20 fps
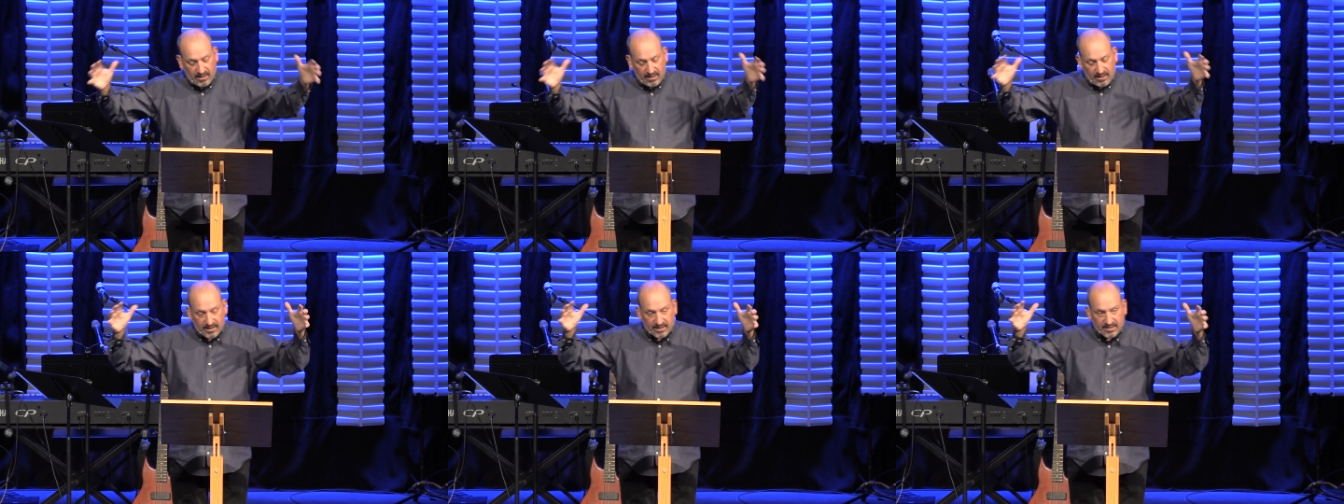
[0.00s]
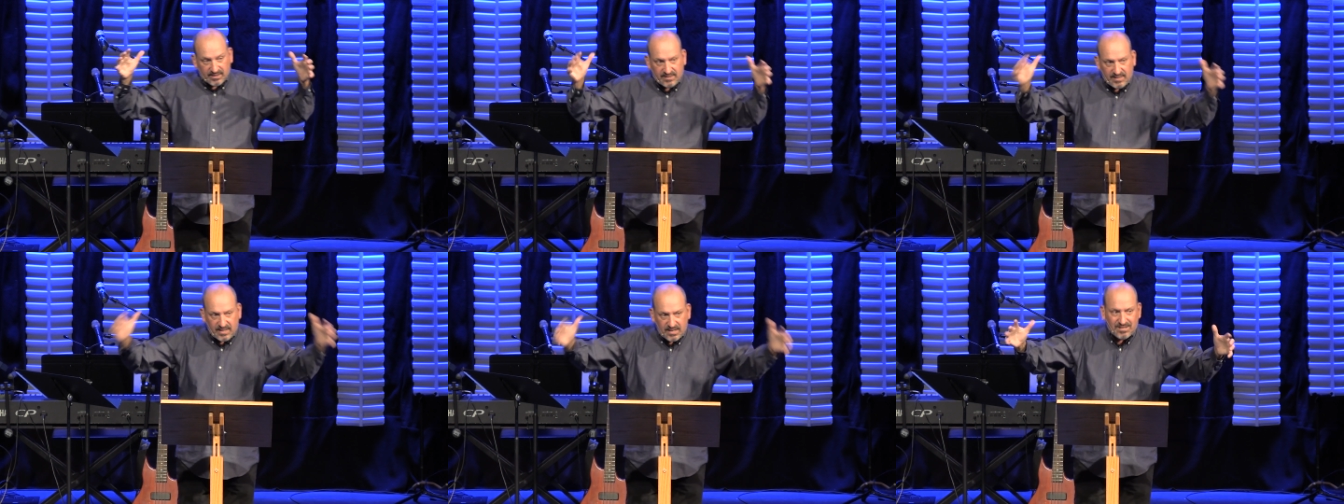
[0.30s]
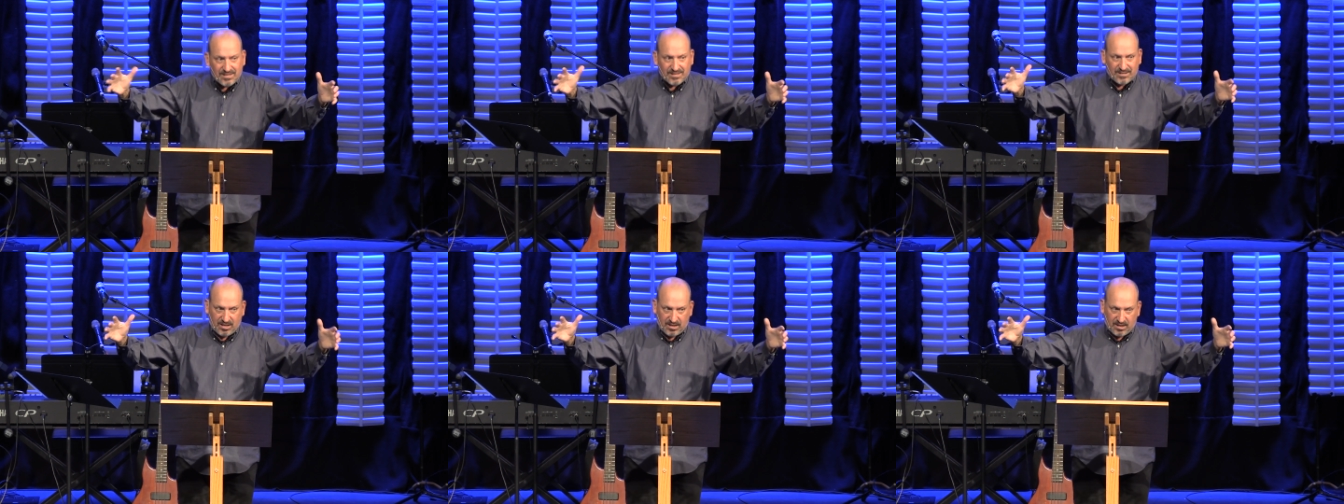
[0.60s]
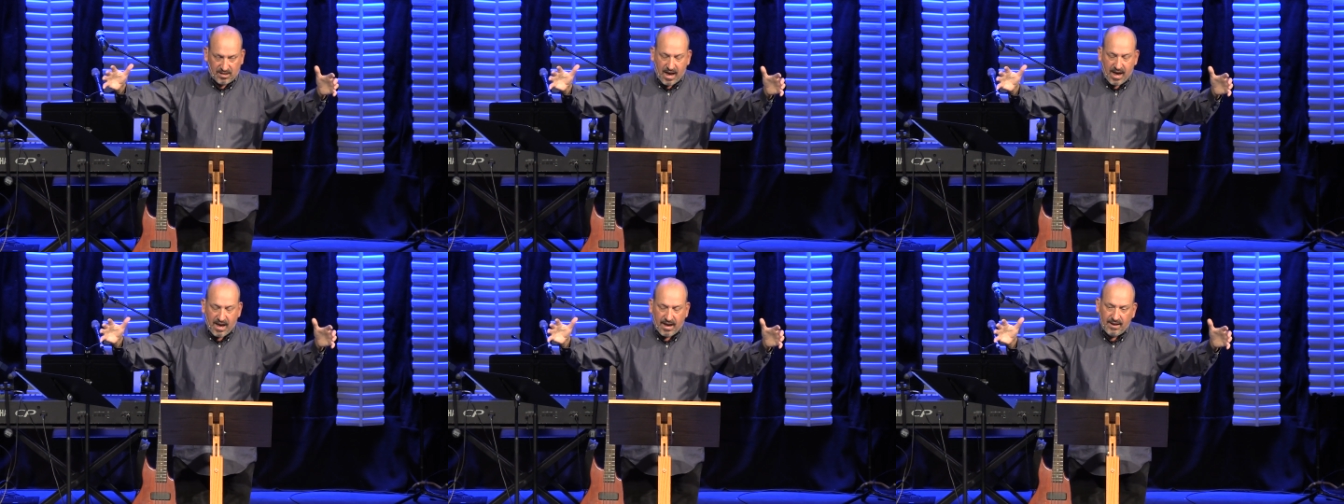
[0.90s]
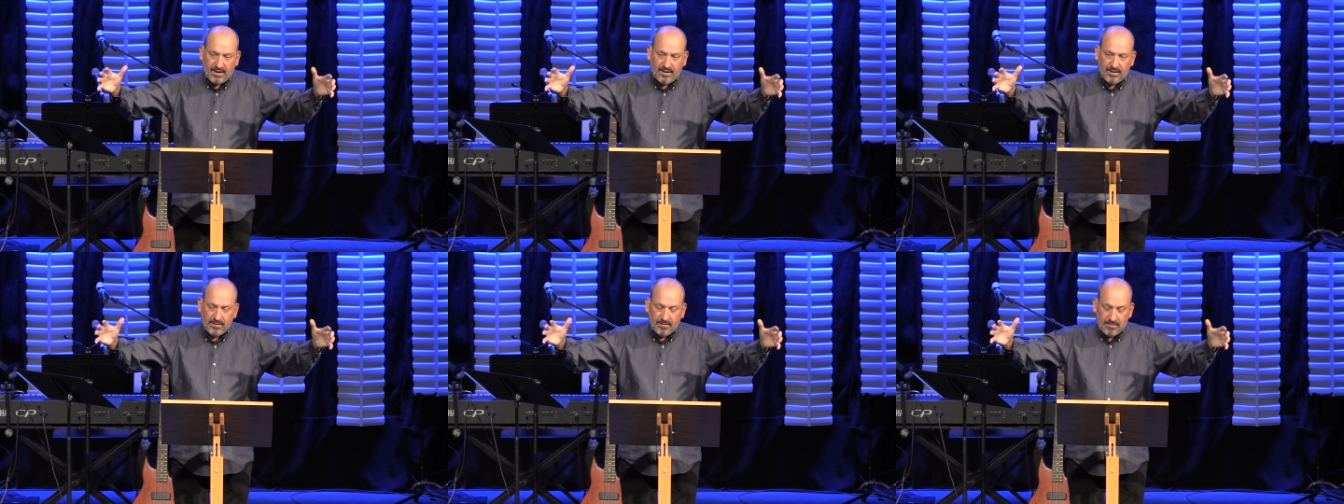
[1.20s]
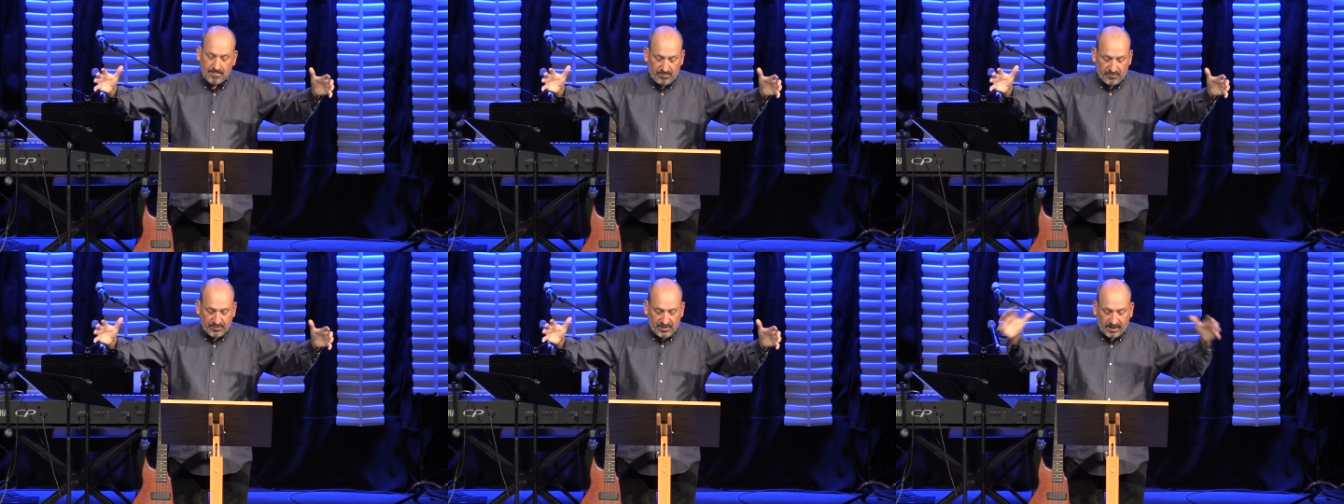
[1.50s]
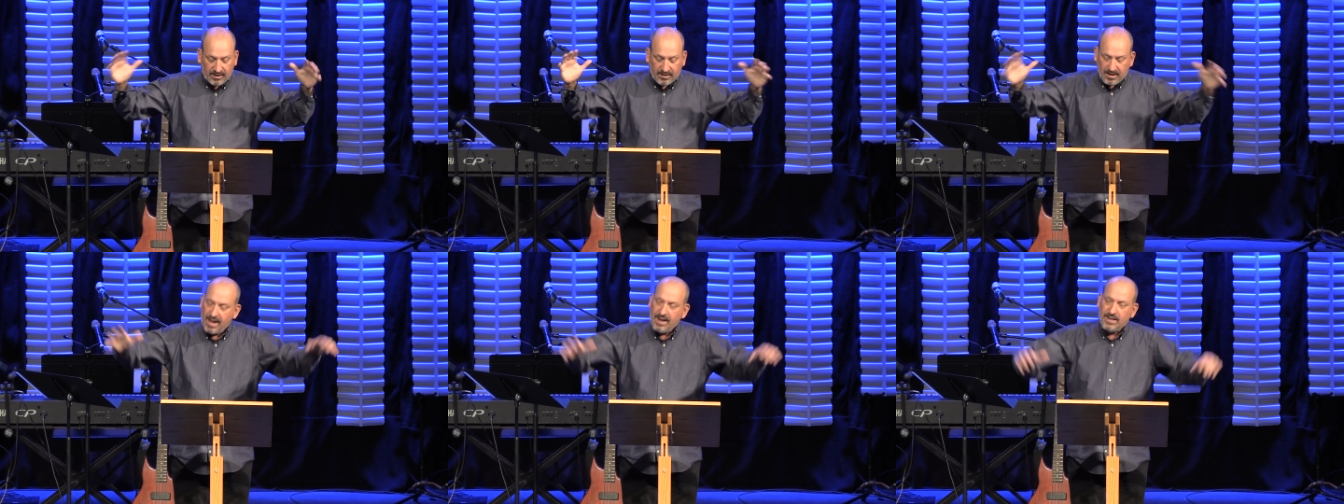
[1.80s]
exist today
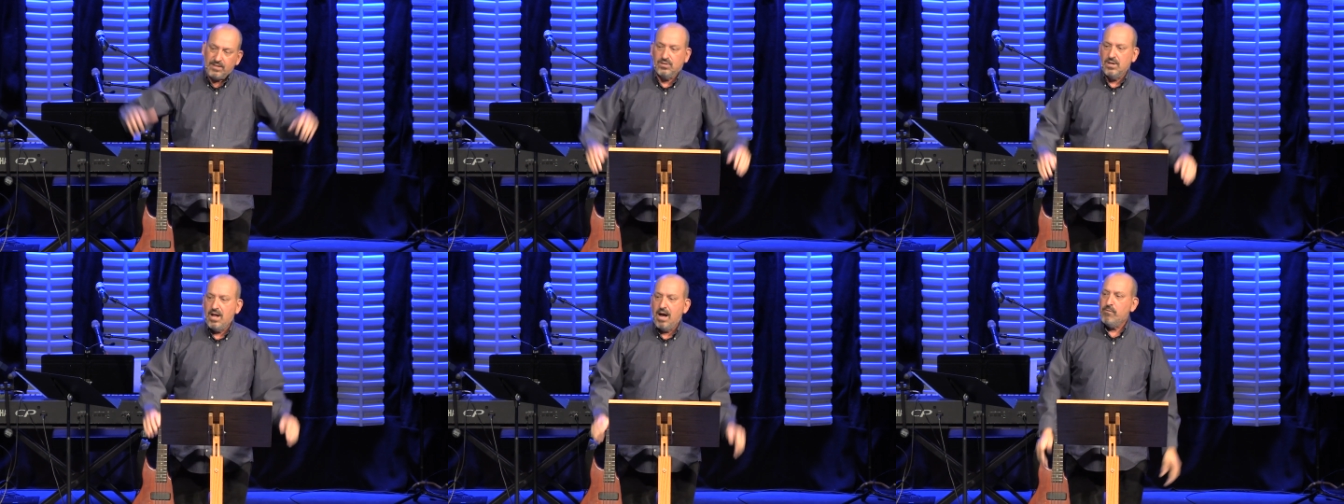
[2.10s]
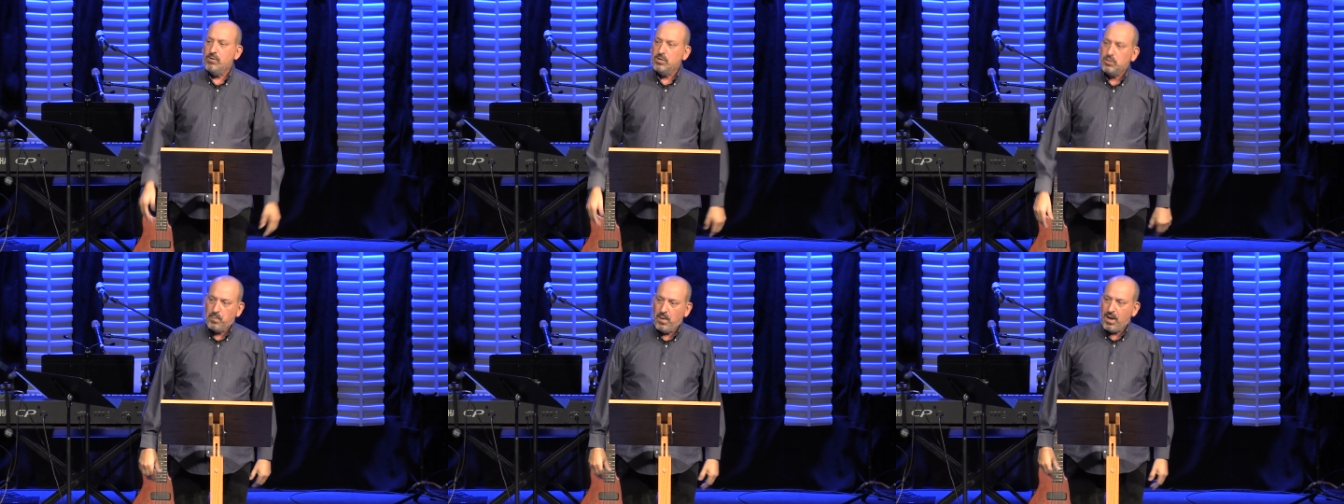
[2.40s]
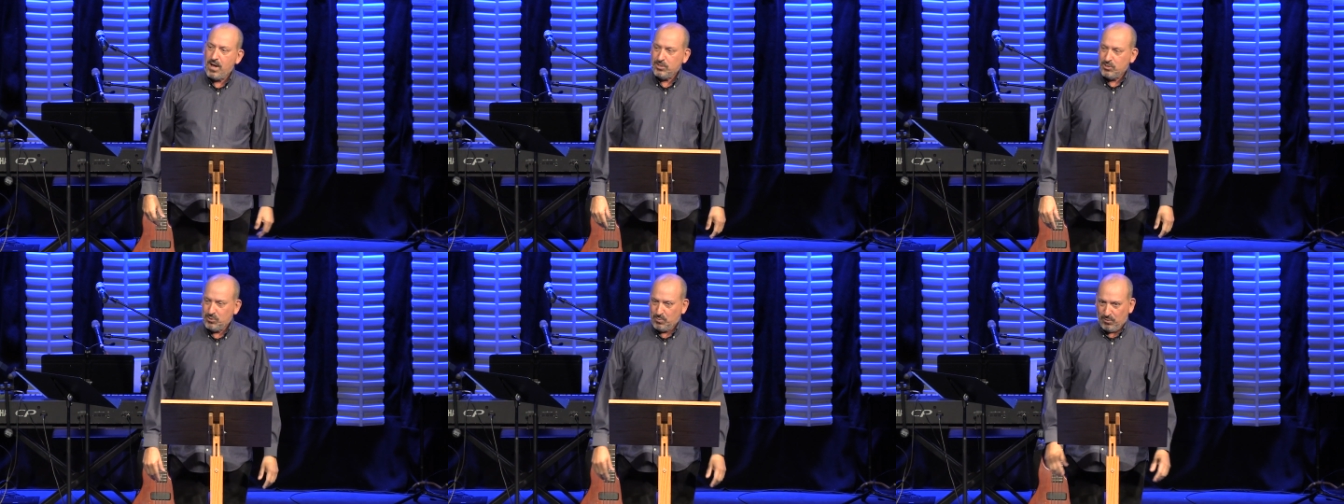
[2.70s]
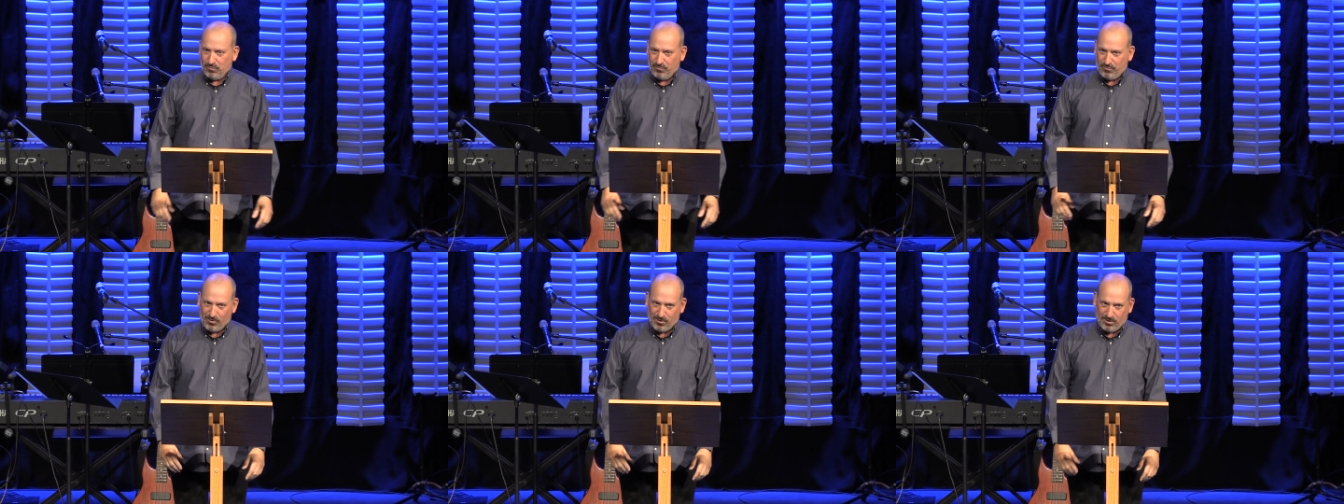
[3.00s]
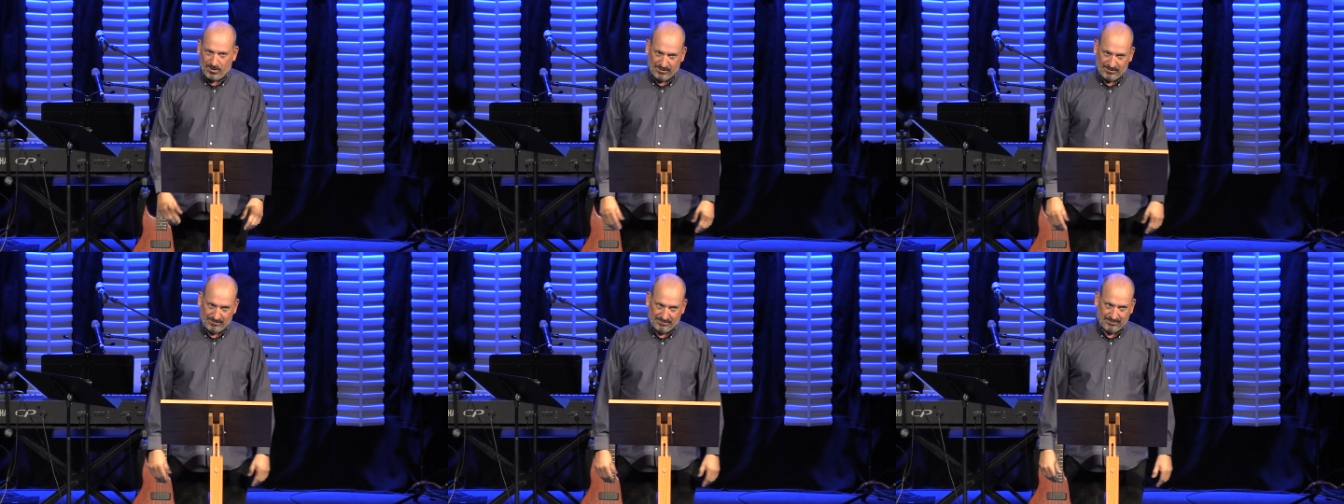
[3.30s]
that God is not responsible for.